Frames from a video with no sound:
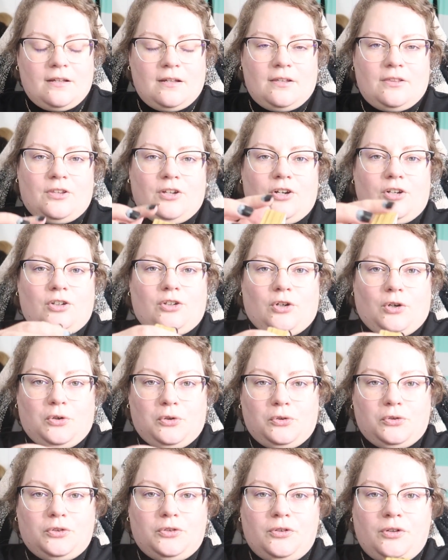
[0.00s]
The
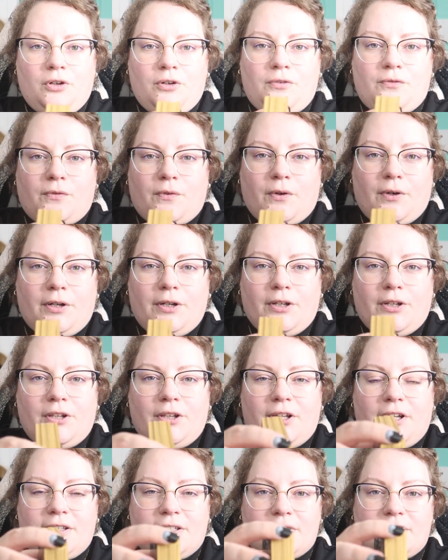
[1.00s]
gold foil
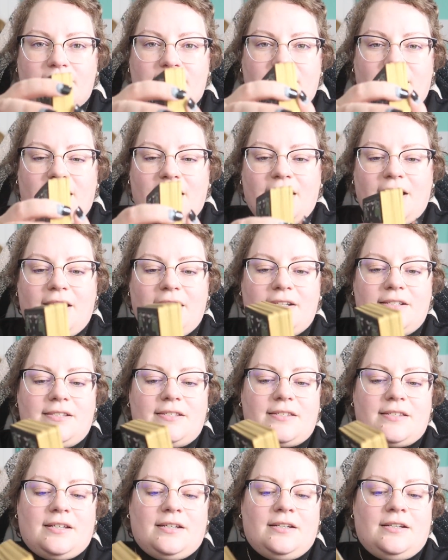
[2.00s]
on the
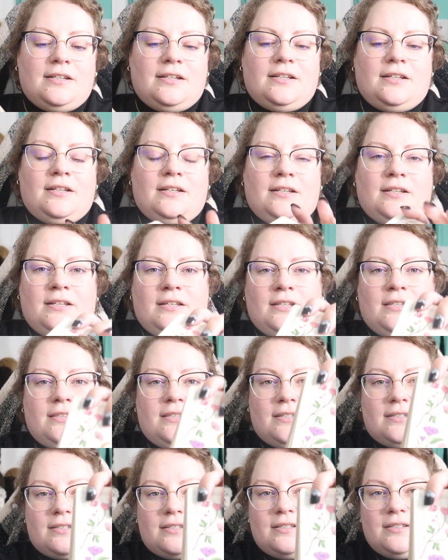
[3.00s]
sides.
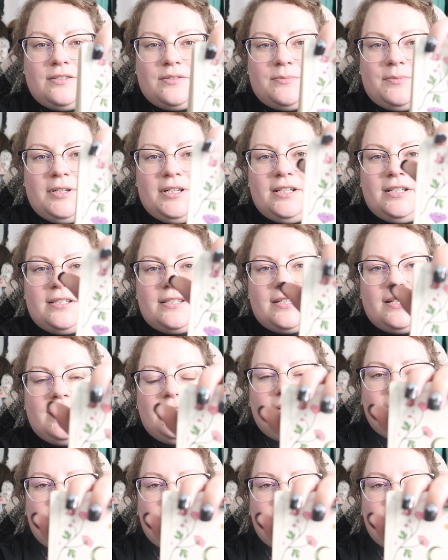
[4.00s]
This is what